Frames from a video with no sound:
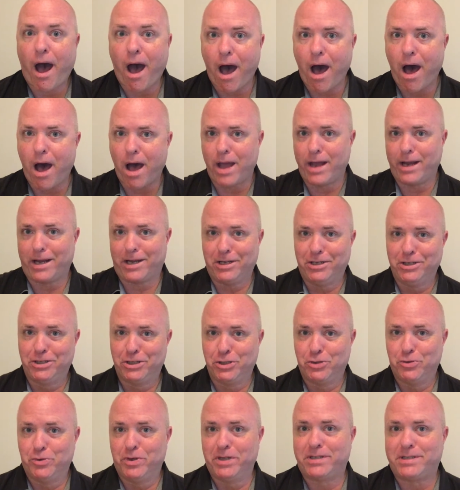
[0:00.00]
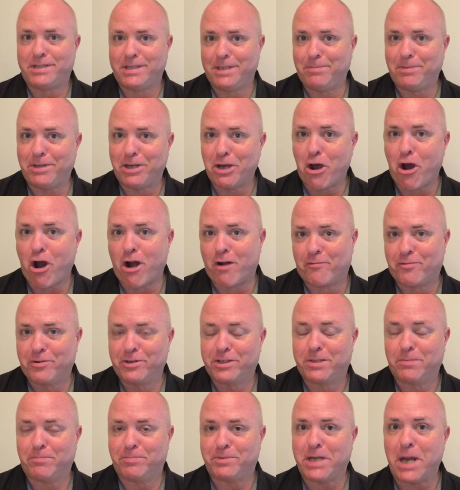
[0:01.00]
I can do a TBR for
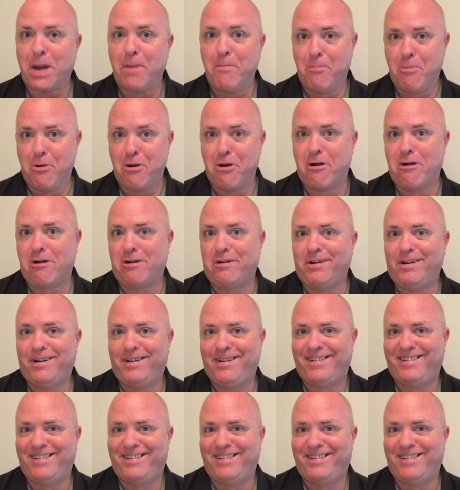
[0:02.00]
September.